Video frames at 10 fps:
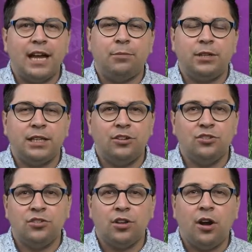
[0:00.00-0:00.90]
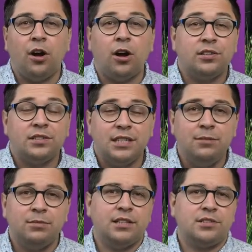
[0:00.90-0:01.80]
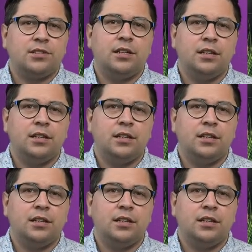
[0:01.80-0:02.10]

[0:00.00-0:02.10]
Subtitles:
applications are seamless.